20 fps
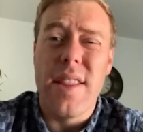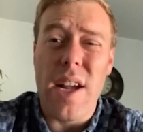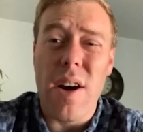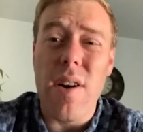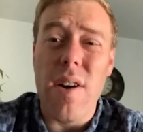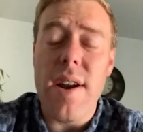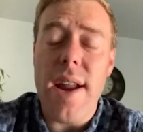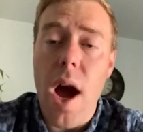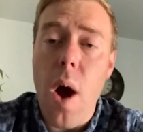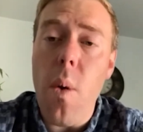that
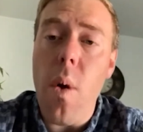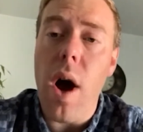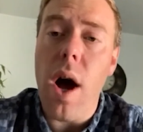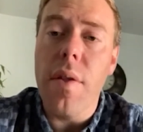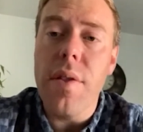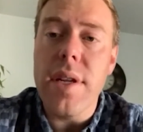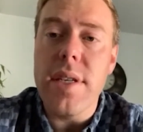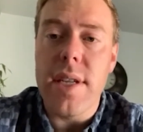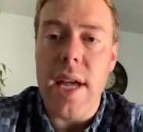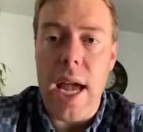are now
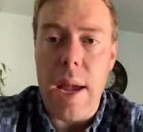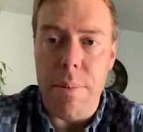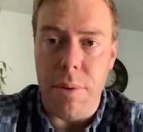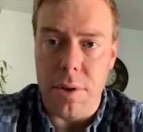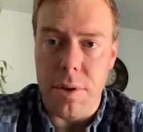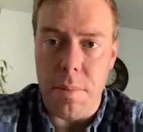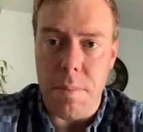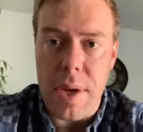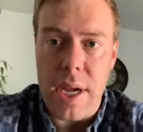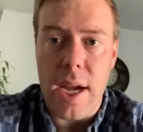on the
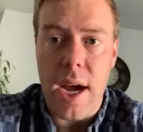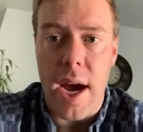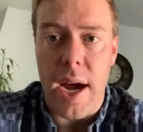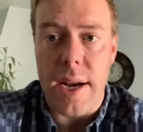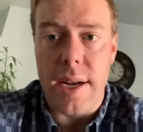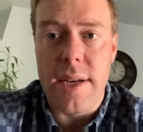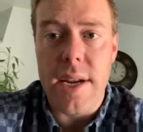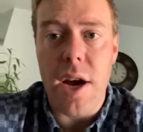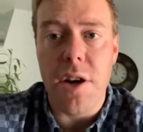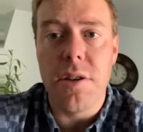table to be
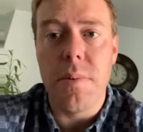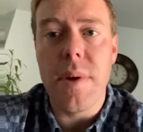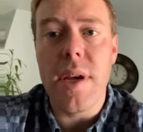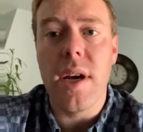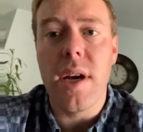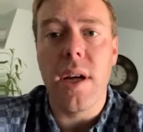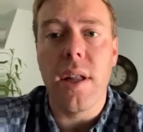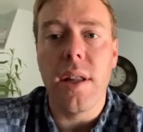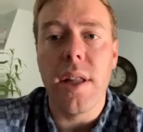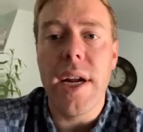cut. Now, to be
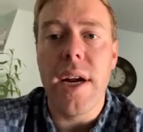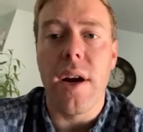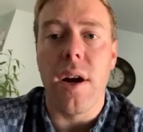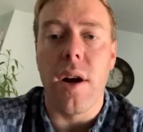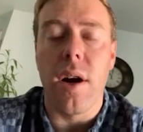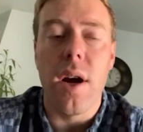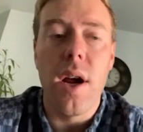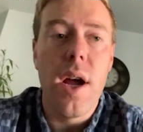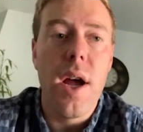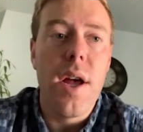
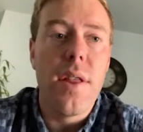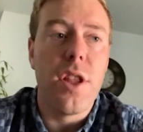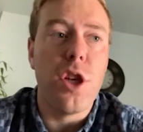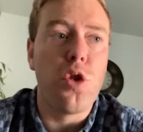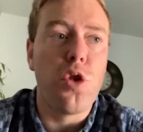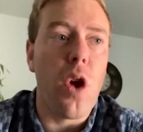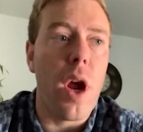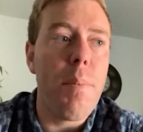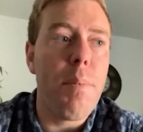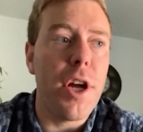clear, the
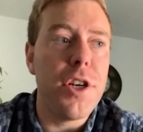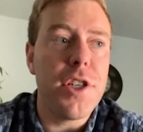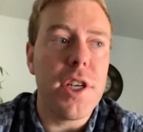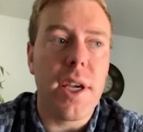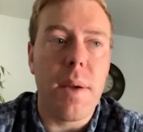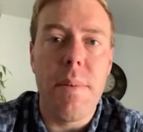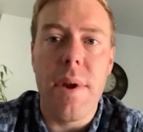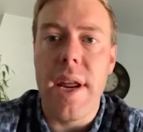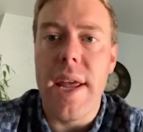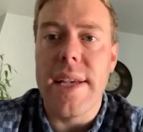Joint
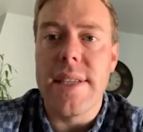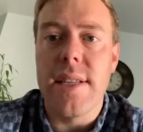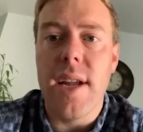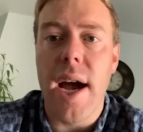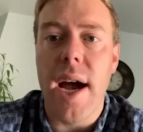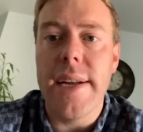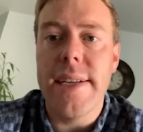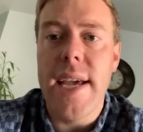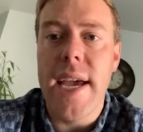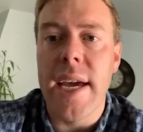Budget Committee has
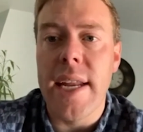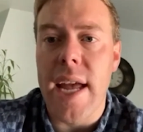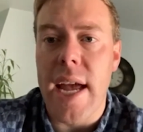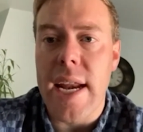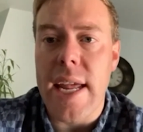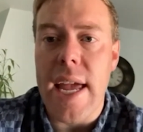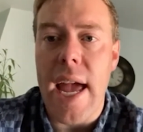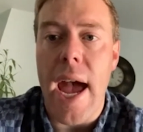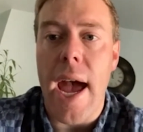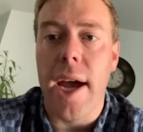not taken
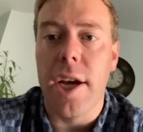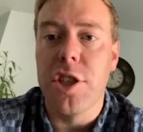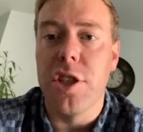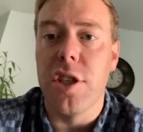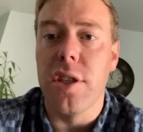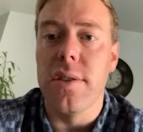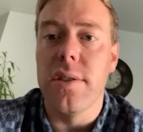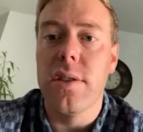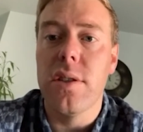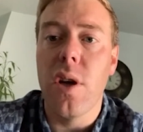any
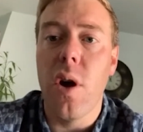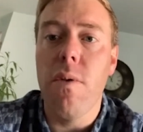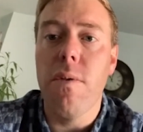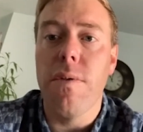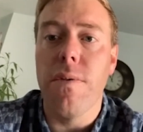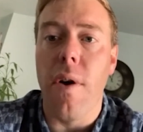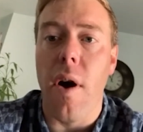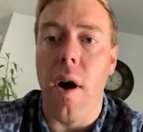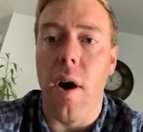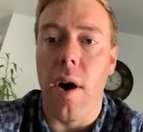action so
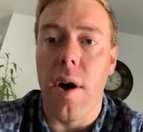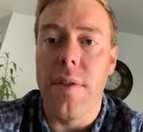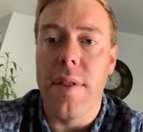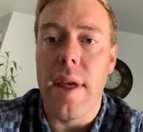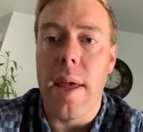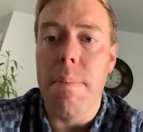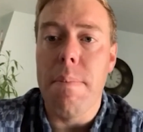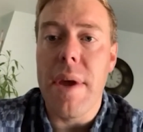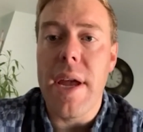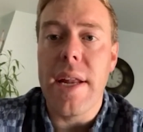far.
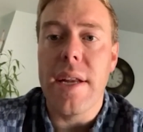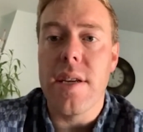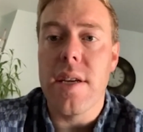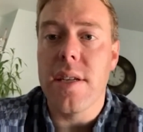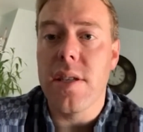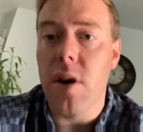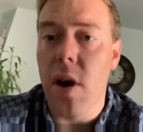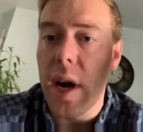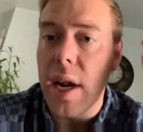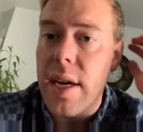They
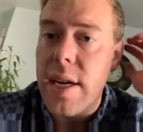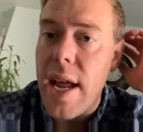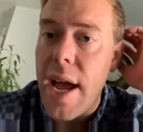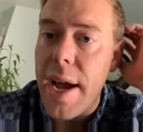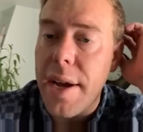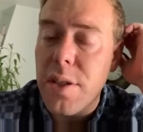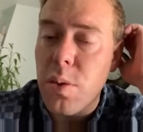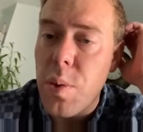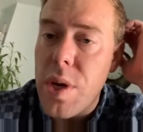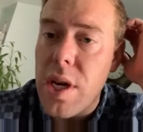meet starting
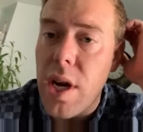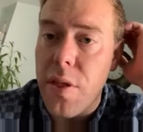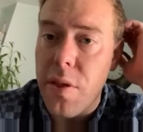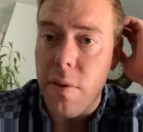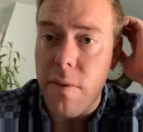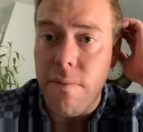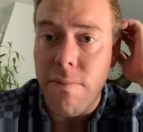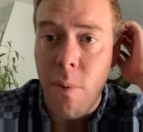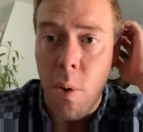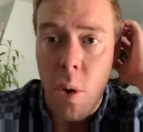next week on
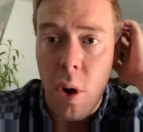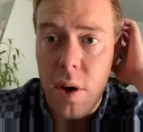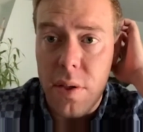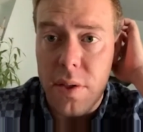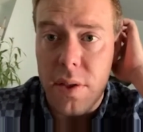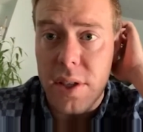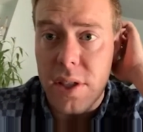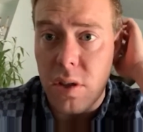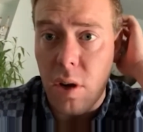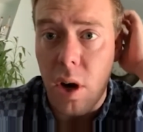the
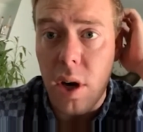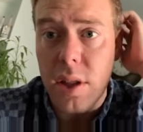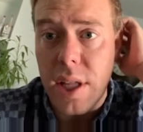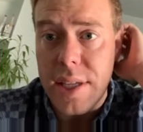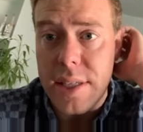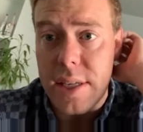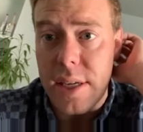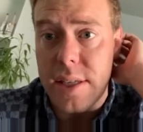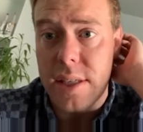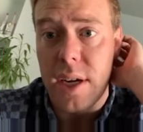4th to start
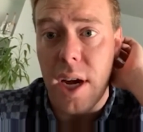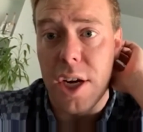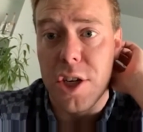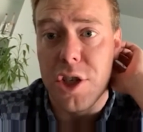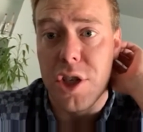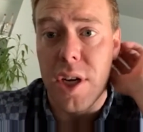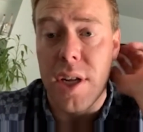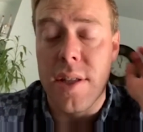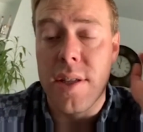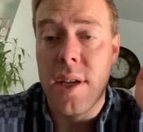these
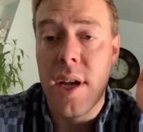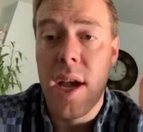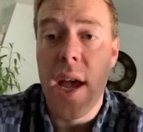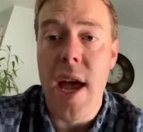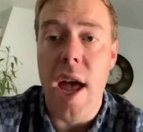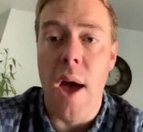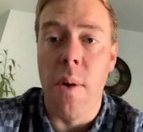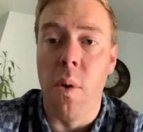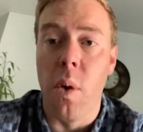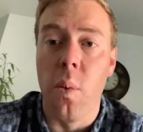discussions,
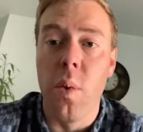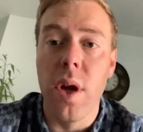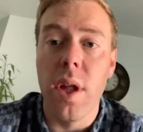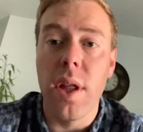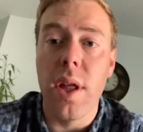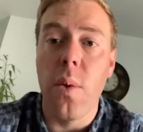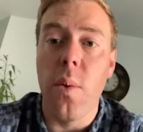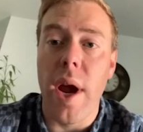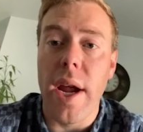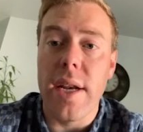and we'll
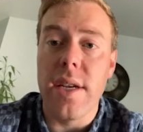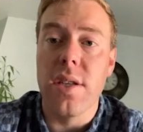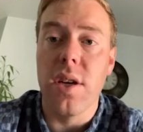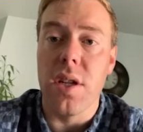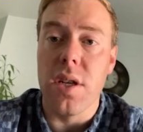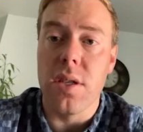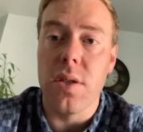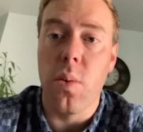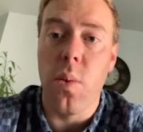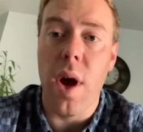really wait until
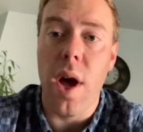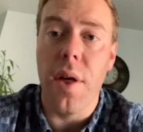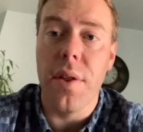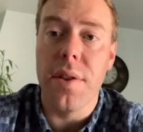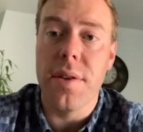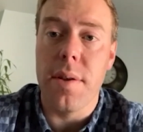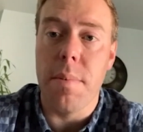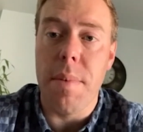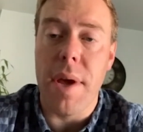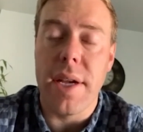the
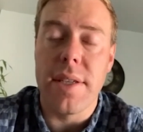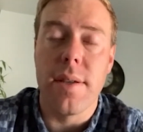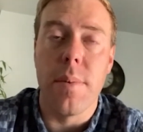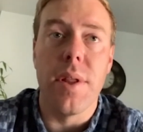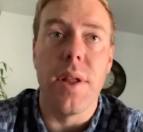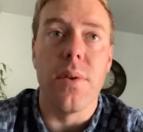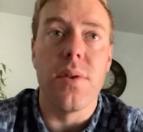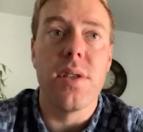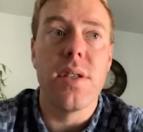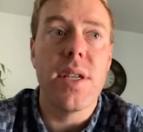12th to make some
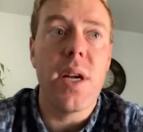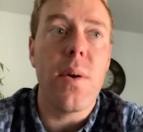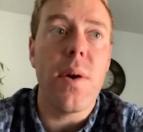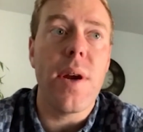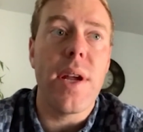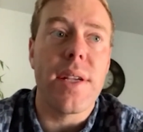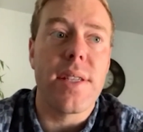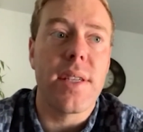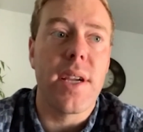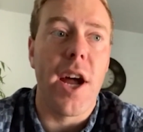of those
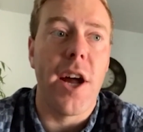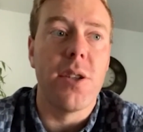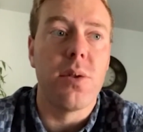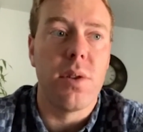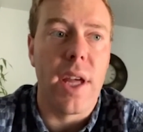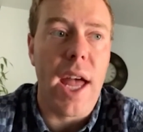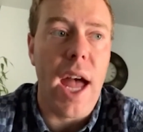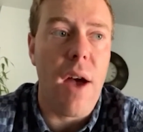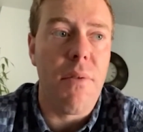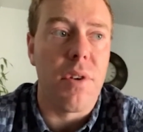serious cuts
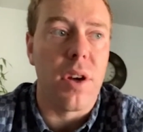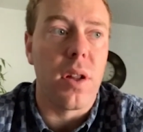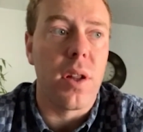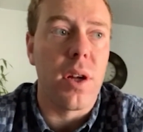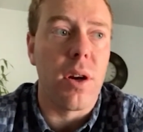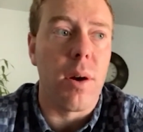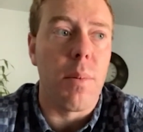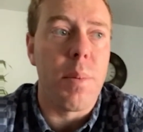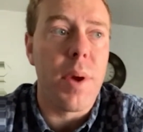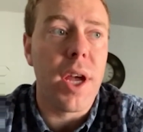when they have a
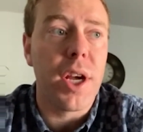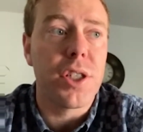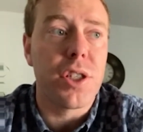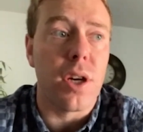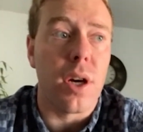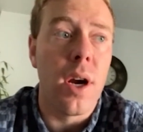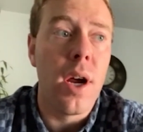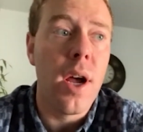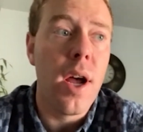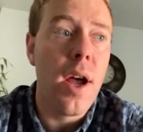clearer
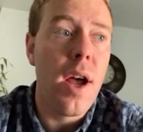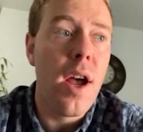picture.